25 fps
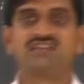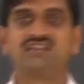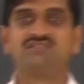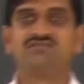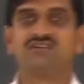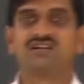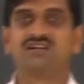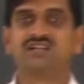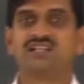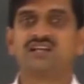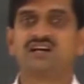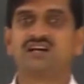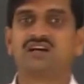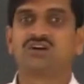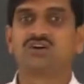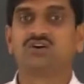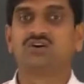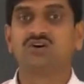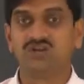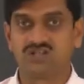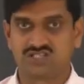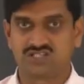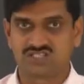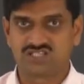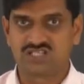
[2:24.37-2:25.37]
even the
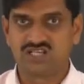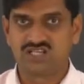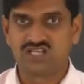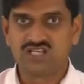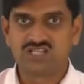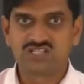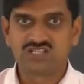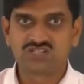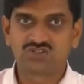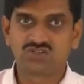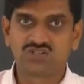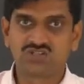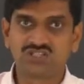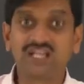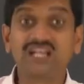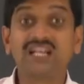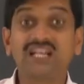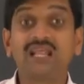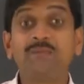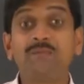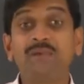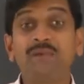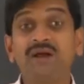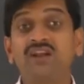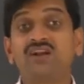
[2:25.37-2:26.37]
goats. So they
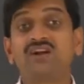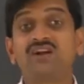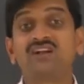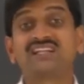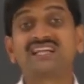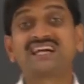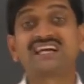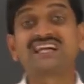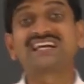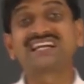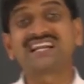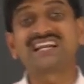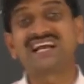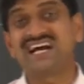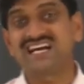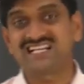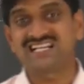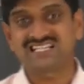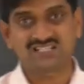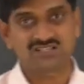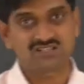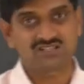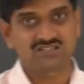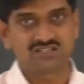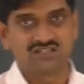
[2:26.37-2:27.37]
depend on the
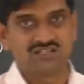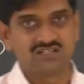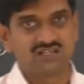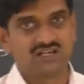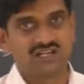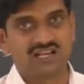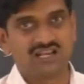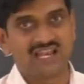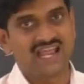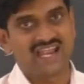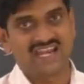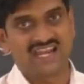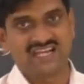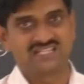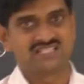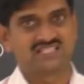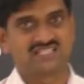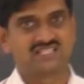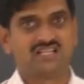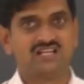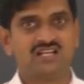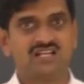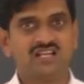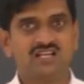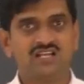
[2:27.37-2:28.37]

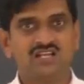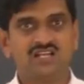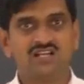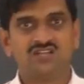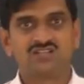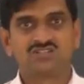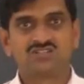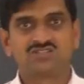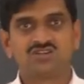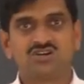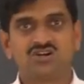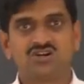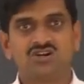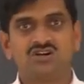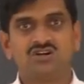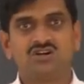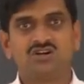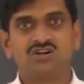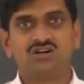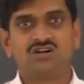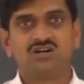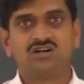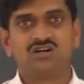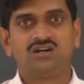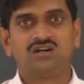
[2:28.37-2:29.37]
grasslands.
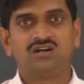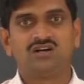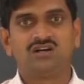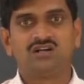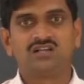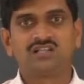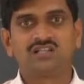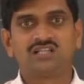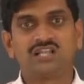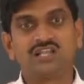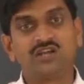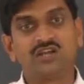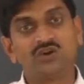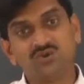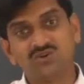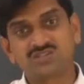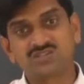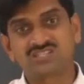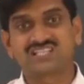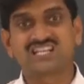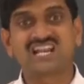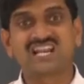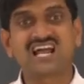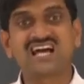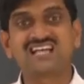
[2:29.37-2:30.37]
So they
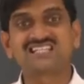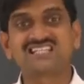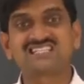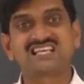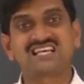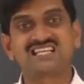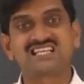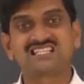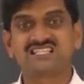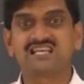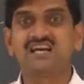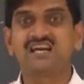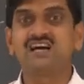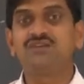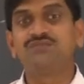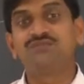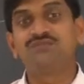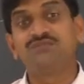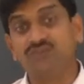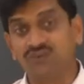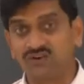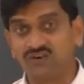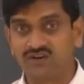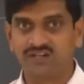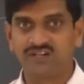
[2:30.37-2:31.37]
use grass as the
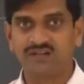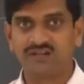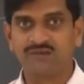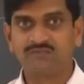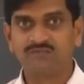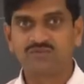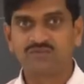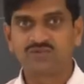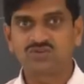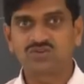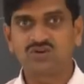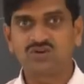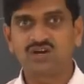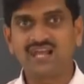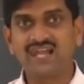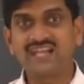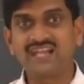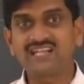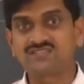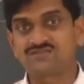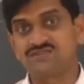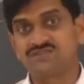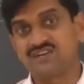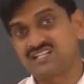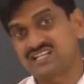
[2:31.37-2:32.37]
food. So
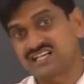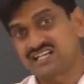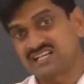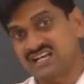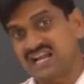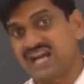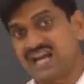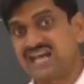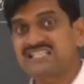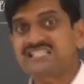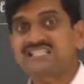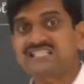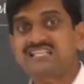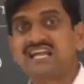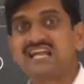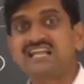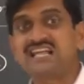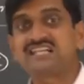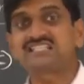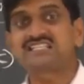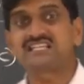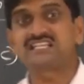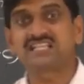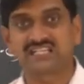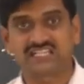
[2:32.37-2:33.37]
hence when the
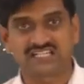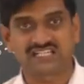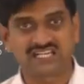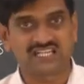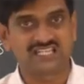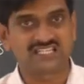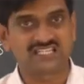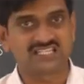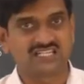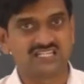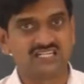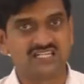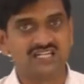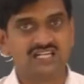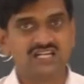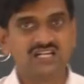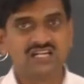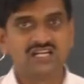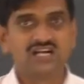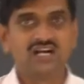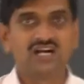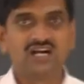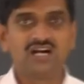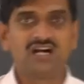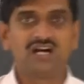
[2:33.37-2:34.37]
grasslands increased,
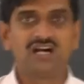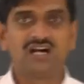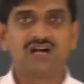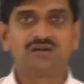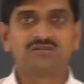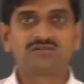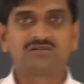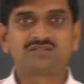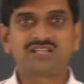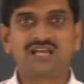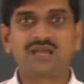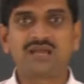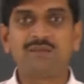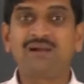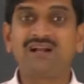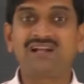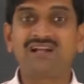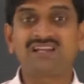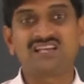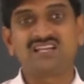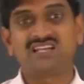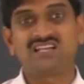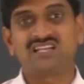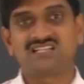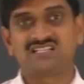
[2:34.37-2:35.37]

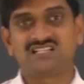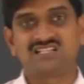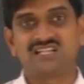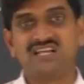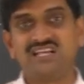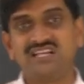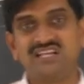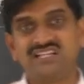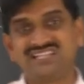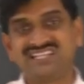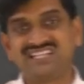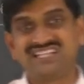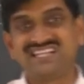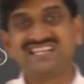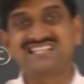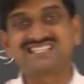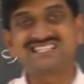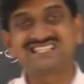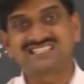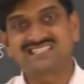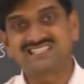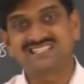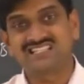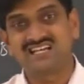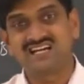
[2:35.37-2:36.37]
simultaneously
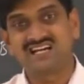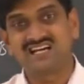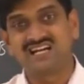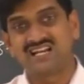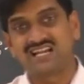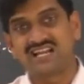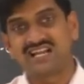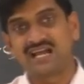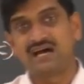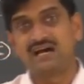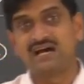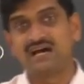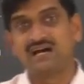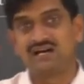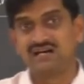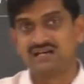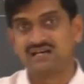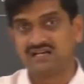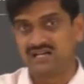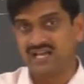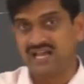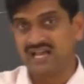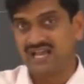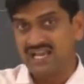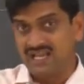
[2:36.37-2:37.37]
these
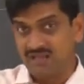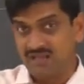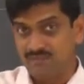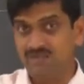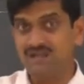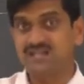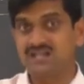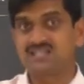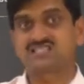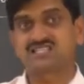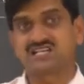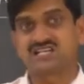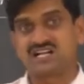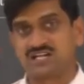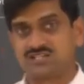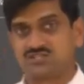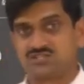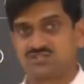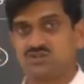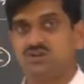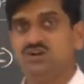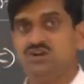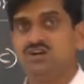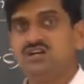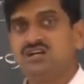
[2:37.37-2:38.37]
animals
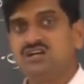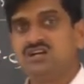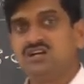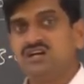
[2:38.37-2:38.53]
also